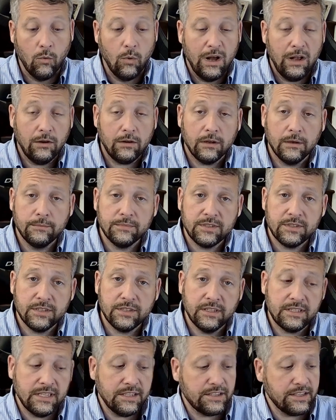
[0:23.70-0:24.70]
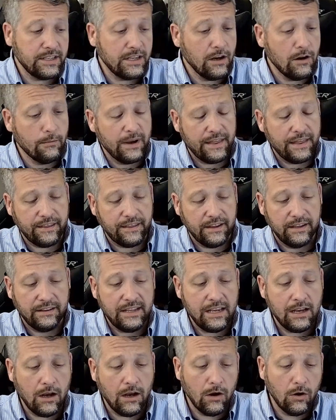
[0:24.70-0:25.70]
Welcome to the TCO Method,
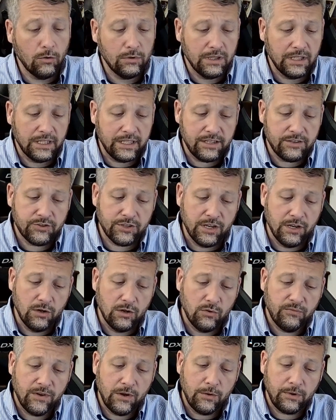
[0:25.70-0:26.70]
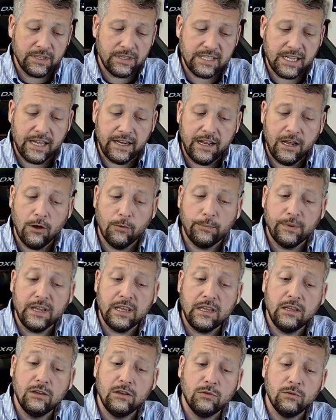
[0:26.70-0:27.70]
the only show focused on
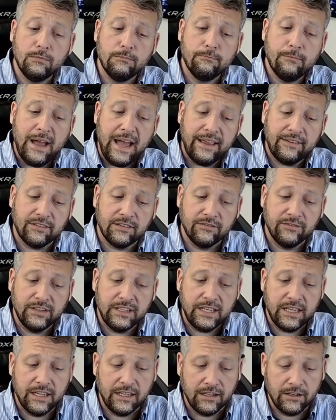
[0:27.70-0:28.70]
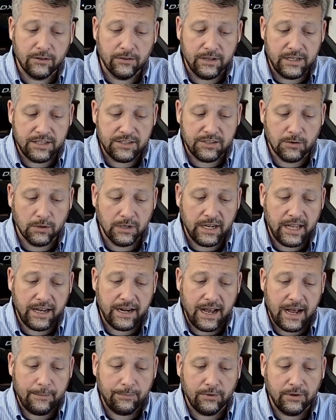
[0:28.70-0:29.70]
helping you massively increase your
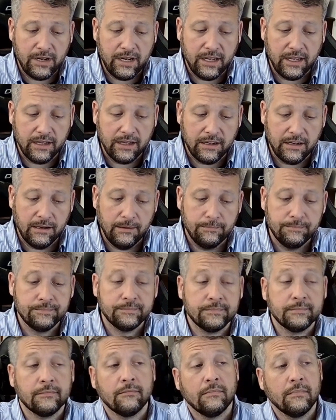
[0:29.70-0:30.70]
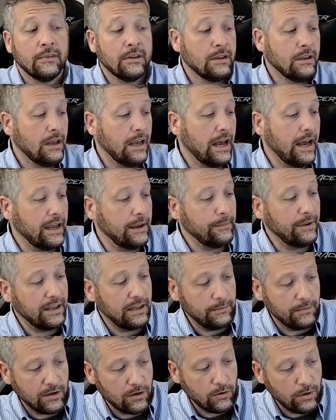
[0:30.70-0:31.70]
net operating income. I am
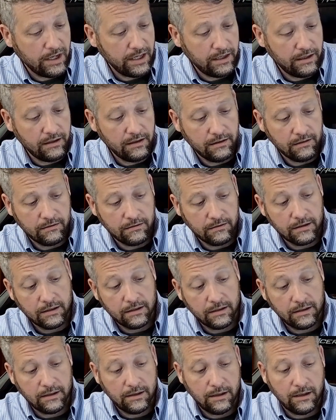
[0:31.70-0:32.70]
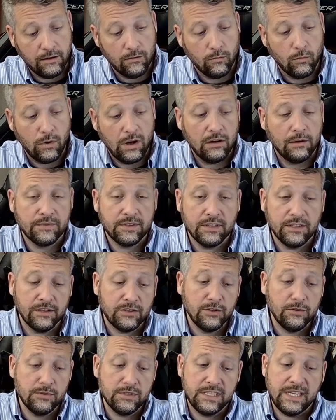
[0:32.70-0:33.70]
Andy McQuaid, and welcome to the
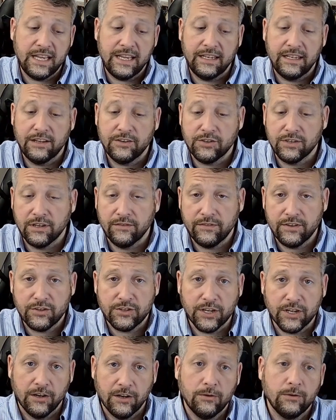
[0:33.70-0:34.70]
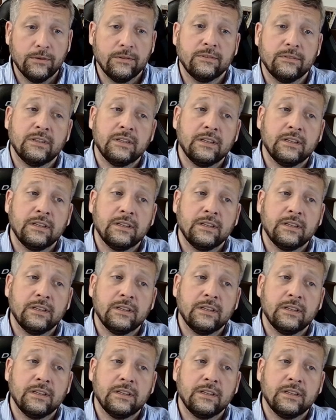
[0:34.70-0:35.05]
Tuesday edition of the show.